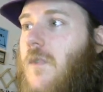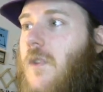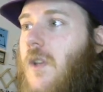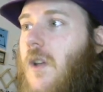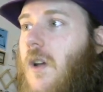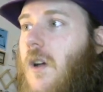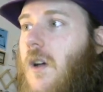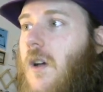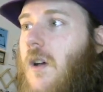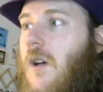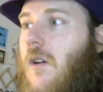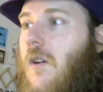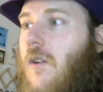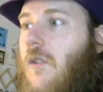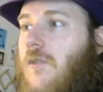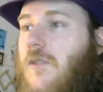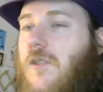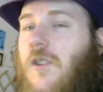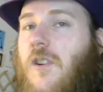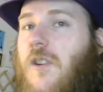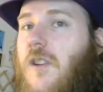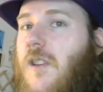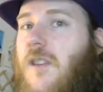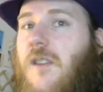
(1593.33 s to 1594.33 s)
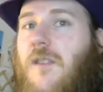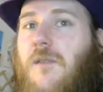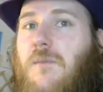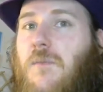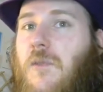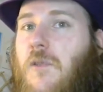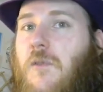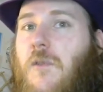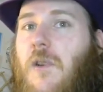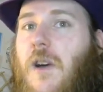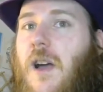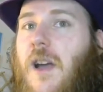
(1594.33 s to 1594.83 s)
alternative
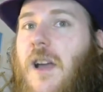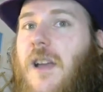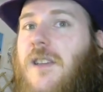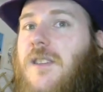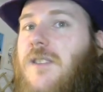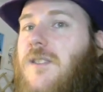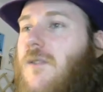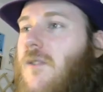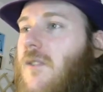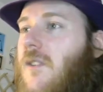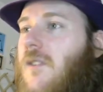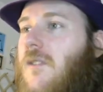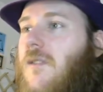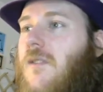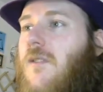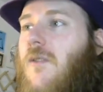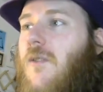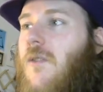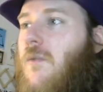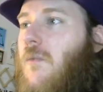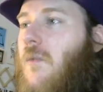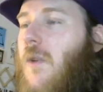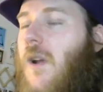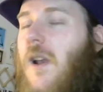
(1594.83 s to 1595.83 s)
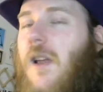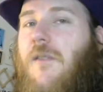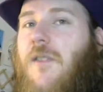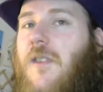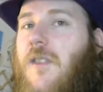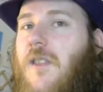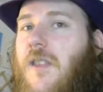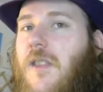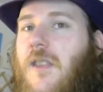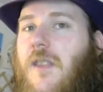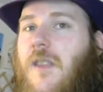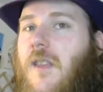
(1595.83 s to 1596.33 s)
Blue Eyes or
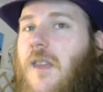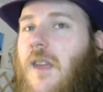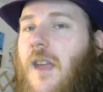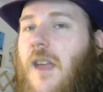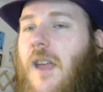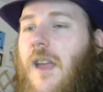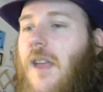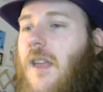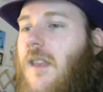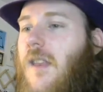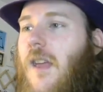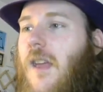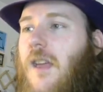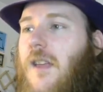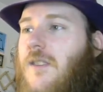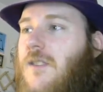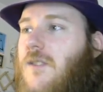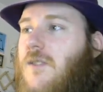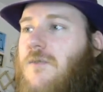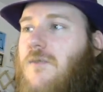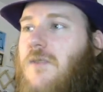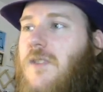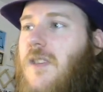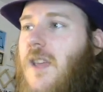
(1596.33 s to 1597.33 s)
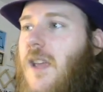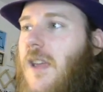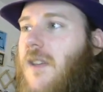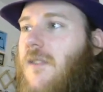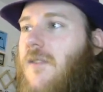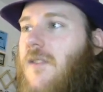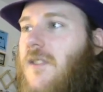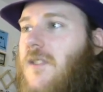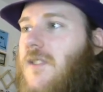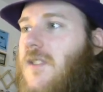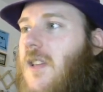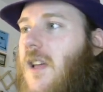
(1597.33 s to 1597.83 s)
whatever, and you
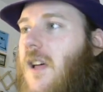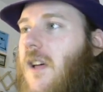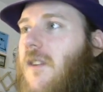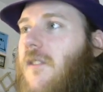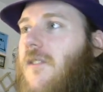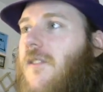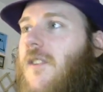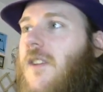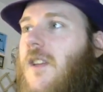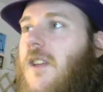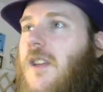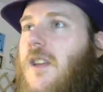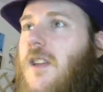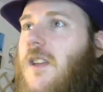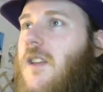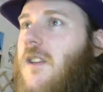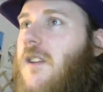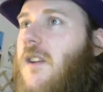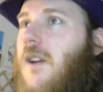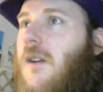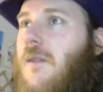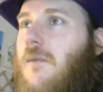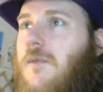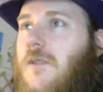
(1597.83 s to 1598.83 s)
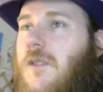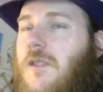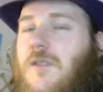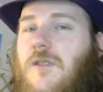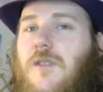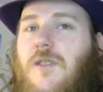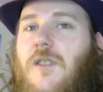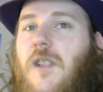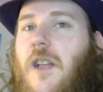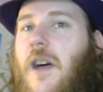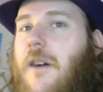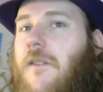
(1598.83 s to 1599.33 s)
save yourself. You're able to
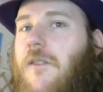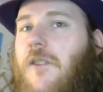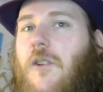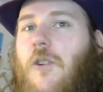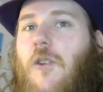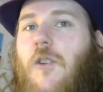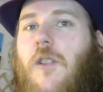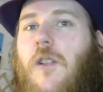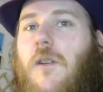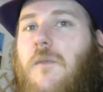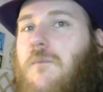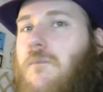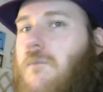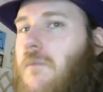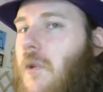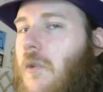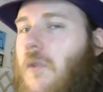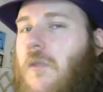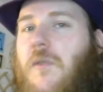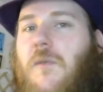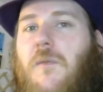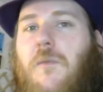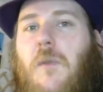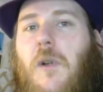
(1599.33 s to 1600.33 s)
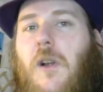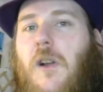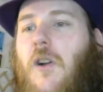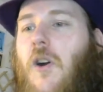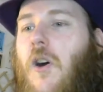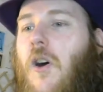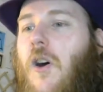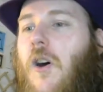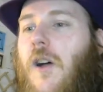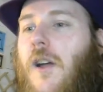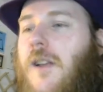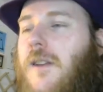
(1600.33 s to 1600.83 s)
just Lava Golem, both of them are
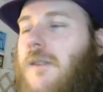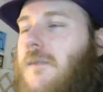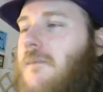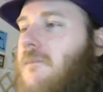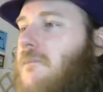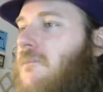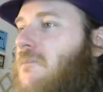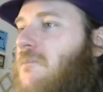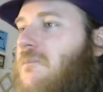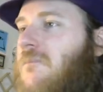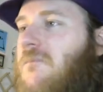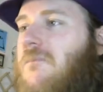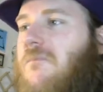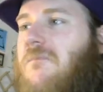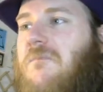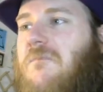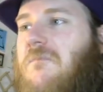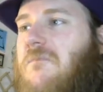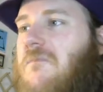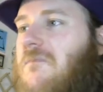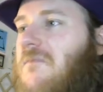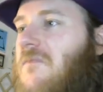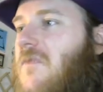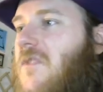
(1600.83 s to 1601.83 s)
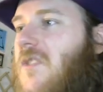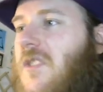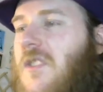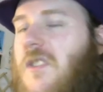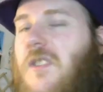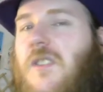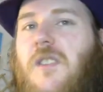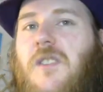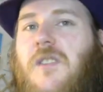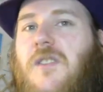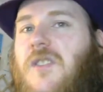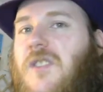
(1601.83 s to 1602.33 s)
gone.
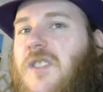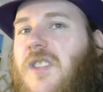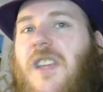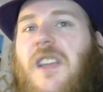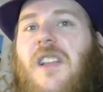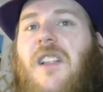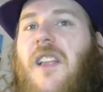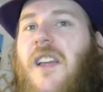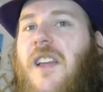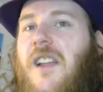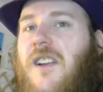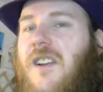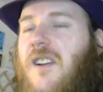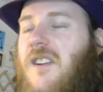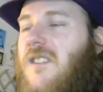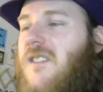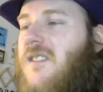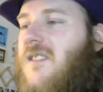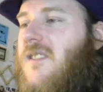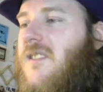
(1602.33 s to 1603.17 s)
See you later.